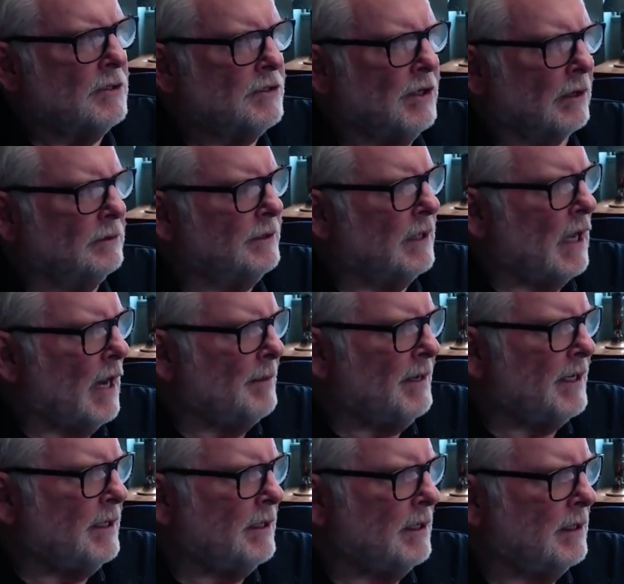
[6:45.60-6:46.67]
So I
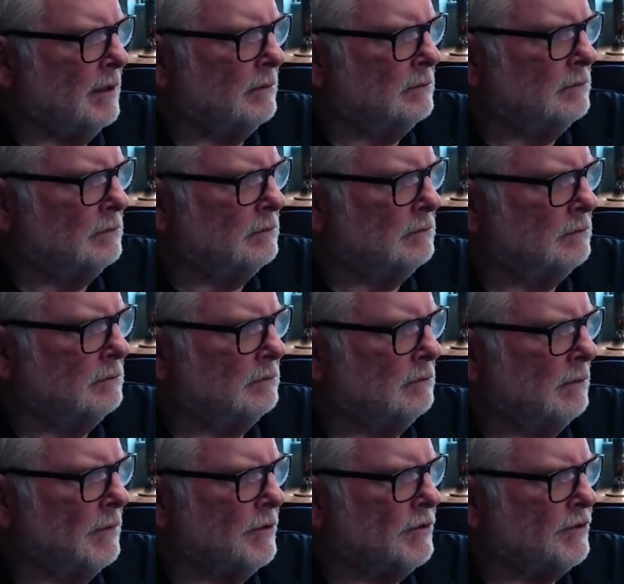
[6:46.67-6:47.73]
mean,
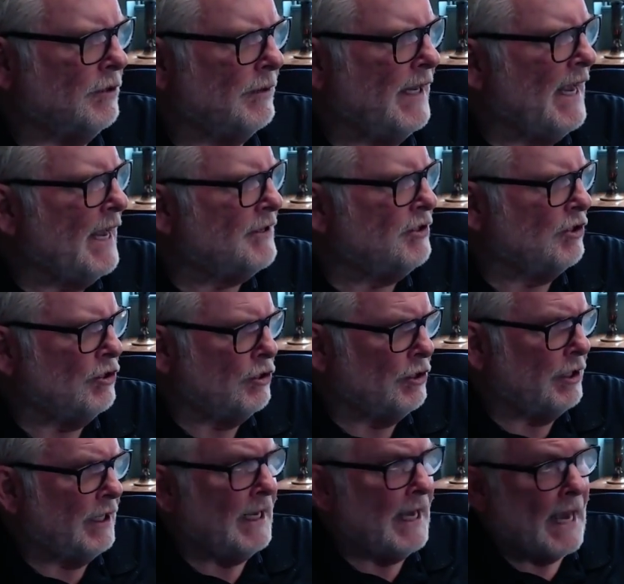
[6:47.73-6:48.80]
so he had you
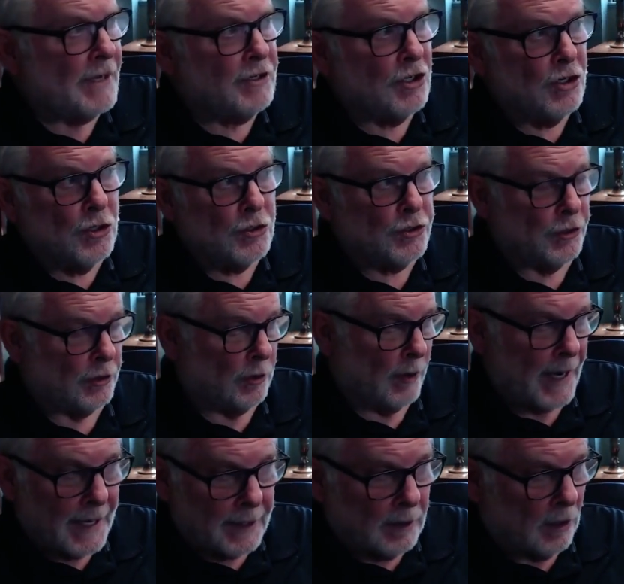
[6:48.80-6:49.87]
use your
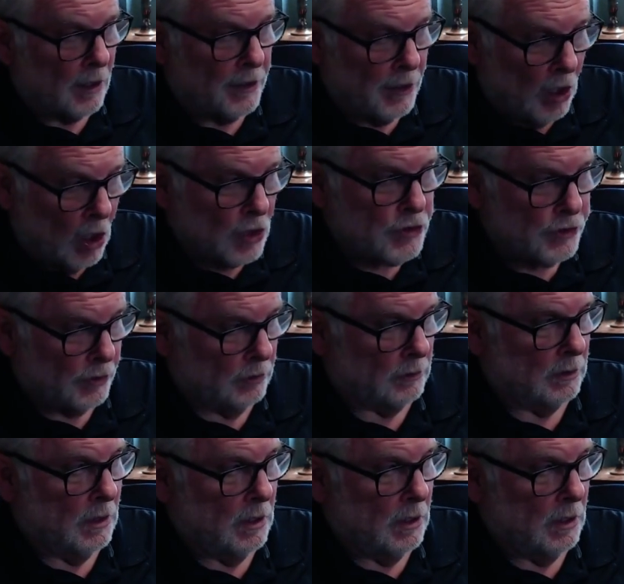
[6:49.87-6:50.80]
credit card also.